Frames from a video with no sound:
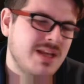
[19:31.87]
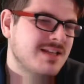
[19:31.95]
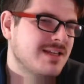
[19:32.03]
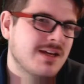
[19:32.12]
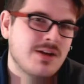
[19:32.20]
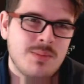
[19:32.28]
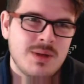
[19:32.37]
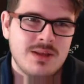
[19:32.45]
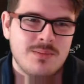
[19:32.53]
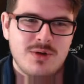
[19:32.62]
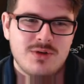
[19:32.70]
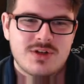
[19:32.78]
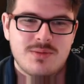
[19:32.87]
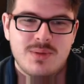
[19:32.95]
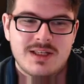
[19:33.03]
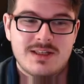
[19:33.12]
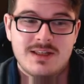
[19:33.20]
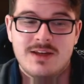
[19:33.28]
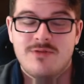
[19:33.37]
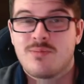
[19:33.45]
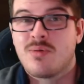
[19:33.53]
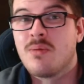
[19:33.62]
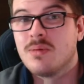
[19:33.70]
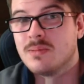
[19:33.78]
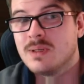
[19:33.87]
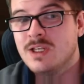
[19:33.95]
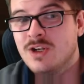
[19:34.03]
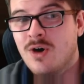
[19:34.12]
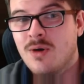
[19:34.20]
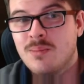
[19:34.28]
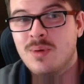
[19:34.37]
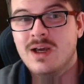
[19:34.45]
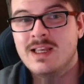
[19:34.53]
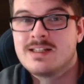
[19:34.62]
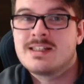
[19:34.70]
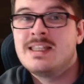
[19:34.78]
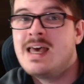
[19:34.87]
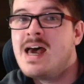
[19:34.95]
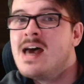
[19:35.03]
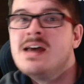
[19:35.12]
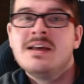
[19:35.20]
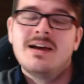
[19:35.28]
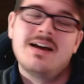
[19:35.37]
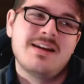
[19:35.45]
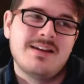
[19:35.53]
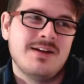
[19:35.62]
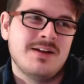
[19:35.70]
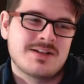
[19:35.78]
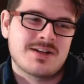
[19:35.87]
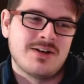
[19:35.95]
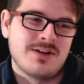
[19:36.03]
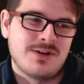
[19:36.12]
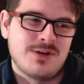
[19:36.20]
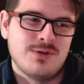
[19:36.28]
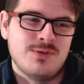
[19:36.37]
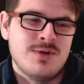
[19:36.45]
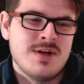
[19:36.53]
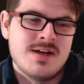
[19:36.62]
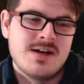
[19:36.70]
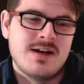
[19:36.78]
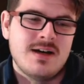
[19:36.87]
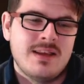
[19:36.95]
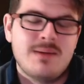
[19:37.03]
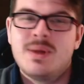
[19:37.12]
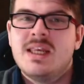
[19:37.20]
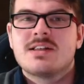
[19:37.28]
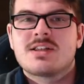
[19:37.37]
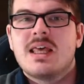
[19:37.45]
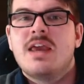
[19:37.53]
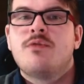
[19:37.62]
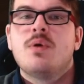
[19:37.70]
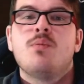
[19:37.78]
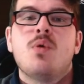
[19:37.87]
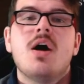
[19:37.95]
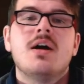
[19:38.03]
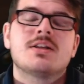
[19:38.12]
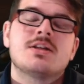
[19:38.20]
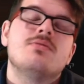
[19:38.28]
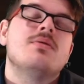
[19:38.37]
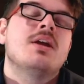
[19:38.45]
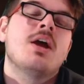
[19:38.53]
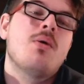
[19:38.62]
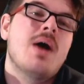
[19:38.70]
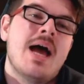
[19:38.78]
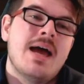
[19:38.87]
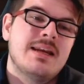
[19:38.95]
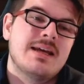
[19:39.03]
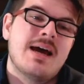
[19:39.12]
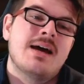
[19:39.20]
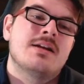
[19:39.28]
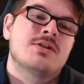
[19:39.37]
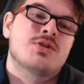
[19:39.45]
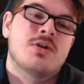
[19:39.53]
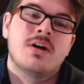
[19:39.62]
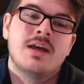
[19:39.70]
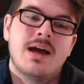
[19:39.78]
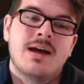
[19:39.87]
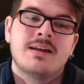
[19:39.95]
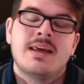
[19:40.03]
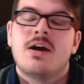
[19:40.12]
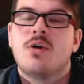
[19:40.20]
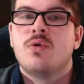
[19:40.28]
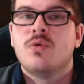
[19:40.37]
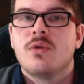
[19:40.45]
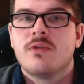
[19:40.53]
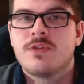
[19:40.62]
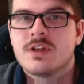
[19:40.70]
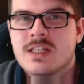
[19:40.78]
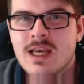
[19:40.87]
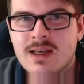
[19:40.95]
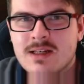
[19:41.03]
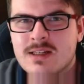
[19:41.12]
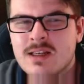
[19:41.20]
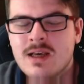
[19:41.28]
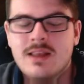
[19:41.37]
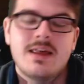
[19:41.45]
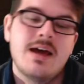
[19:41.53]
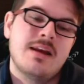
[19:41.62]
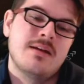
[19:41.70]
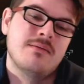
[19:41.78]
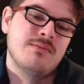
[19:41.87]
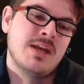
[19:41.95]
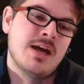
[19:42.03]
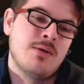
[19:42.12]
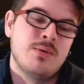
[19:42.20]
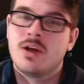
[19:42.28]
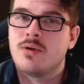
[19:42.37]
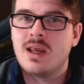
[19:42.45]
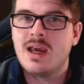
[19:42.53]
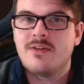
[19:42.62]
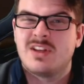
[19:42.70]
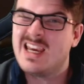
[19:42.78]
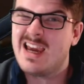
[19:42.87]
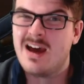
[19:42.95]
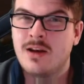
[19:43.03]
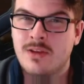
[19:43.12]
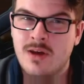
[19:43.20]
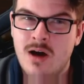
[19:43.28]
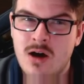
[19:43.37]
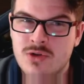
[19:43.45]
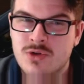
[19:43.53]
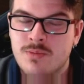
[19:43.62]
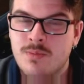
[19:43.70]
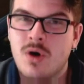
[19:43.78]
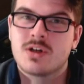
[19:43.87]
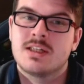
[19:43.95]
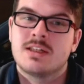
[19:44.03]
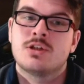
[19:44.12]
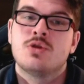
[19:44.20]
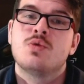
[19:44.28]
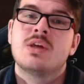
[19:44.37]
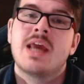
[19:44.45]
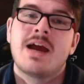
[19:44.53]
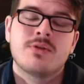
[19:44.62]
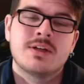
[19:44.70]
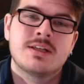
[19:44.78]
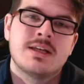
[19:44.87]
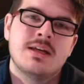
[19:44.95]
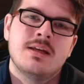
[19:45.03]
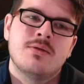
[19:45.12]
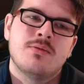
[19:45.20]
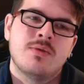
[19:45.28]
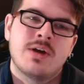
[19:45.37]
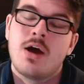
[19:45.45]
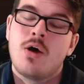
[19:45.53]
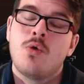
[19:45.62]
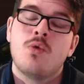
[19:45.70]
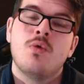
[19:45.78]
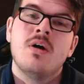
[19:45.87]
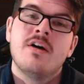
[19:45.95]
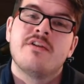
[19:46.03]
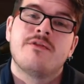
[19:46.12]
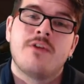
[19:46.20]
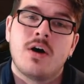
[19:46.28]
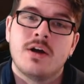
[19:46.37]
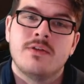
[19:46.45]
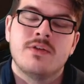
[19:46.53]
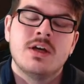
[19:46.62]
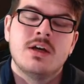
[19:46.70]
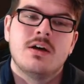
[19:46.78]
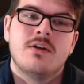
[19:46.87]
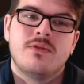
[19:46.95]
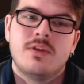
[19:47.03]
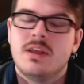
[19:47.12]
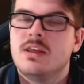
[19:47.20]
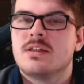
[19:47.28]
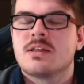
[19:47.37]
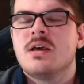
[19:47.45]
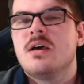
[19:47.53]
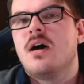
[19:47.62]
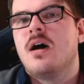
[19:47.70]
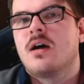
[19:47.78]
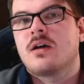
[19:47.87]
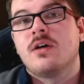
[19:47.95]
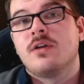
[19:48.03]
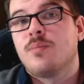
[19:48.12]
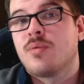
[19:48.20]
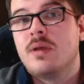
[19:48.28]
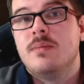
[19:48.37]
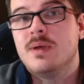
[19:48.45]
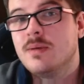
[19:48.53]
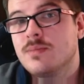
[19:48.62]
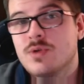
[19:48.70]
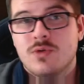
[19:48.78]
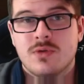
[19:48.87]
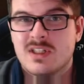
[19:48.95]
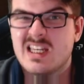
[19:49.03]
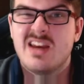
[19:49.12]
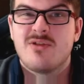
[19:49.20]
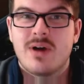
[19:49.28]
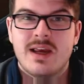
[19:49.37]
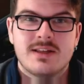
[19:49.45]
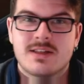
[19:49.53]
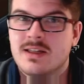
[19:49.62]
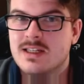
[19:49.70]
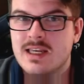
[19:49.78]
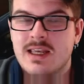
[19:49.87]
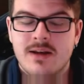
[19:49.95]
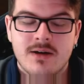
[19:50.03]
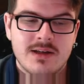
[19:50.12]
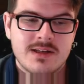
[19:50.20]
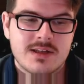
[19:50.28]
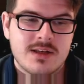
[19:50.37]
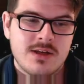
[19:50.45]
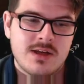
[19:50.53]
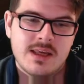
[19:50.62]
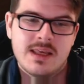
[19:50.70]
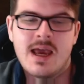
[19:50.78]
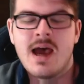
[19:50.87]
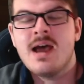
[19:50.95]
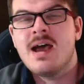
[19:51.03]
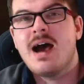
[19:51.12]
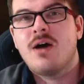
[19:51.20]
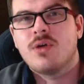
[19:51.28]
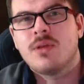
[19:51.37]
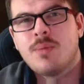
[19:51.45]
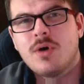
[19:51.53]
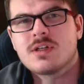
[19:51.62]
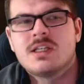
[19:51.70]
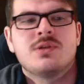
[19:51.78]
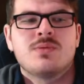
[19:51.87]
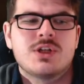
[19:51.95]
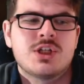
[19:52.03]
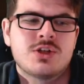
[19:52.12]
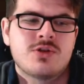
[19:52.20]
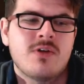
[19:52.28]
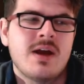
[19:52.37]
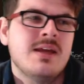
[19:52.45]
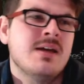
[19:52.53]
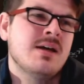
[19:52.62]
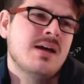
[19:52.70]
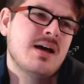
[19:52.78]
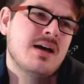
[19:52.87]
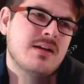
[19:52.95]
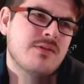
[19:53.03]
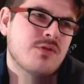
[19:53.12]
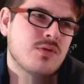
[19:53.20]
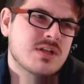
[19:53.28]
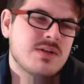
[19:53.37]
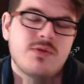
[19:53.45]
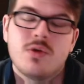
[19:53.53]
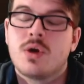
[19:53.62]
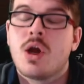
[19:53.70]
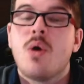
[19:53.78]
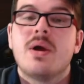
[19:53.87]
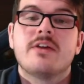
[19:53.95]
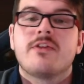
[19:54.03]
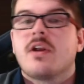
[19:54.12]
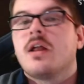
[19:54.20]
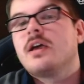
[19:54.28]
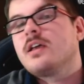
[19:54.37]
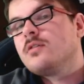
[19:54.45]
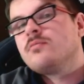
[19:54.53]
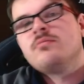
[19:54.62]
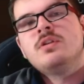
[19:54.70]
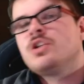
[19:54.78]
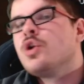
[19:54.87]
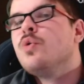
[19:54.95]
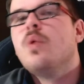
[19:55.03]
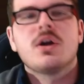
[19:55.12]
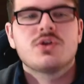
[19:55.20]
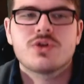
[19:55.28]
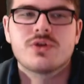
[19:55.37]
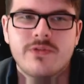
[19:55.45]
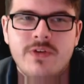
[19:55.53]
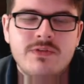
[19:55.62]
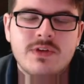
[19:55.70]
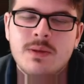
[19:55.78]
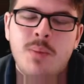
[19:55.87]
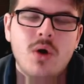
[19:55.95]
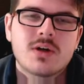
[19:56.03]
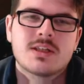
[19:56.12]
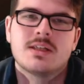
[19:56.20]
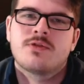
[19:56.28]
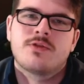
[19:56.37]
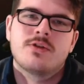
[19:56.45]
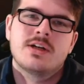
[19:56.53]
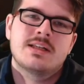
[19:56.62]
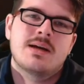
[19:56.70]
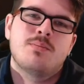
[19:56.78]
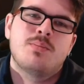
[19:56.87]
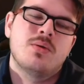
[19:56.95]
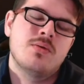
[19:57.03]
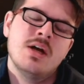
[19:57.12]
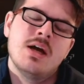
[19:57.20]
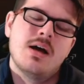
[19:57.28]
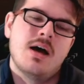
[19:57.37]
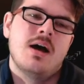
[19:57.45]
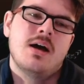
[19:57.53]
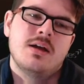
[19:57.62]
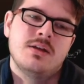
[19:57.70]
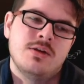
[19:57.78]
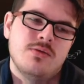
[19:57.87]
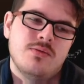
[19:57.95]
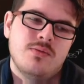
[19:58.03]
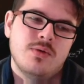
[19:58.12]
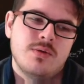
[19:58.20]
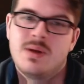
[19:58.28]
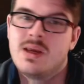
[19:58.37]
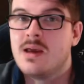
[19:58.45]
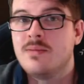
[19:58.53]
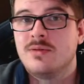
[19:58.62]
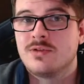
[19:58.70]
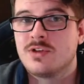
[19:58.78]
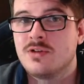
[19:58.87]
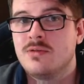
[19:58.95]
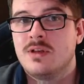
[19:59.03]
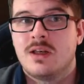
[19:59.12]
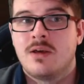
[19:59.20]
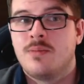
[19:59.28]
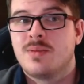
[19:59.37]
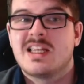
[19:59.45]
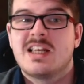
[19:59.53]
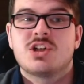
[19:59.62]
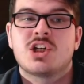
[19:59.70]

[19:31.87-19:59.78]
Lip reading: it going to be the most competitive? Probably not, but it's there and it's kind of cool. And that means that if we were to go ahead and try and get all of the tanks, then yeah, we'd only have to get another 100 boxes to guarantee that we'll get all 5 of these kind of premiums or tier 8s and tier 9s that you can get out of the boxes, which is great. And of course, if you were going for like 250 boxes, for example, you would be able to, you know, potentially